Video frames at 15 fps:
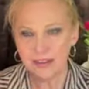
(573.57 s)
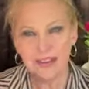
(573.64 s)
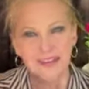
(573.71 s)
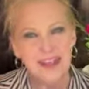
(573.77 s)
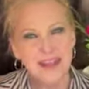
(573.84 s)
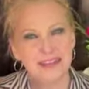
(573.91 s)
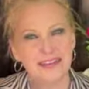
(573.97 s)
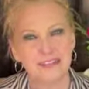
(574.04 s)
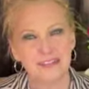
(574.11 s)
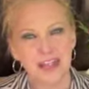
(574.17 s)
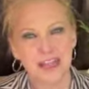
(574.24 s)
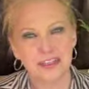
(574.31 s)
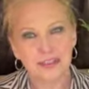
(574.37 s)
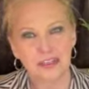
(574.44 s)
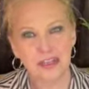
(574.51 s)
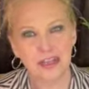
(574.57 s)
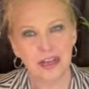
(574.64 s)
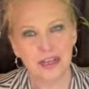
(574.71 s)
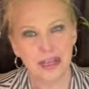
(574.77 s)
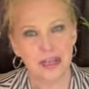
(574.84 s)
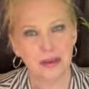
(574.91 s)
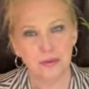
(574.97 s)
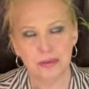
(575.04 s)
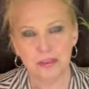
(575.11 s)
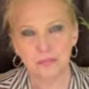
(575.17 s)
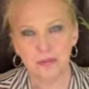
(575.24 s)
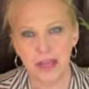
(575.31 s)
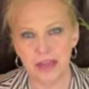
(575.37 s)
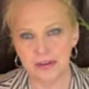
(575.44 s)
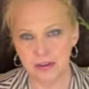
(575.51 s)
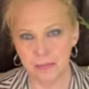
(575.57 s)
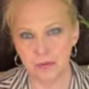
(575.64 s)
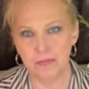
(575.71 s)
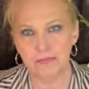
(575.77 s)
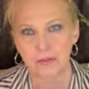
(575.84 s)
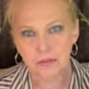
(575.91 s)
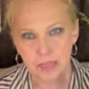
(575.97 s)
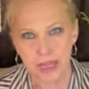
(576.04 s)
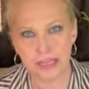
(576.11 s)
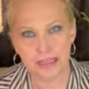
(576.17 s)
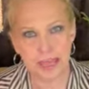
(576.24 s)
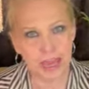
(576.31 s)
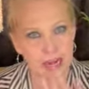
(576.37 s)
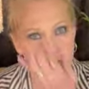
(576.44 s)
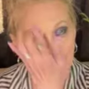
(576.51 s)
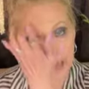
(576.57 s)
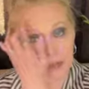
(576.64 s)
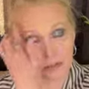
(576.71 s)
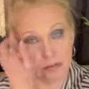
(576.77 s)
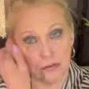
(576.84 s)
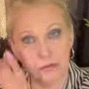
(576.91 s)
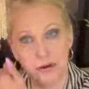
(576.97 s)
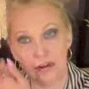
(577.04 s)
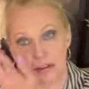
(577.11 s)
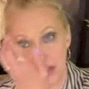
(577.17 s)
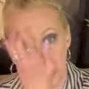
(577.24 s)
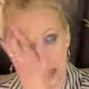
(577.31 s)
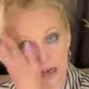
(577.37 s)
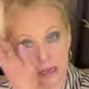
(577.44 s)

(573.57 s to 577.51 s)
the lines of like Chanel Egoist Platinum, if you like that. I used to wear that.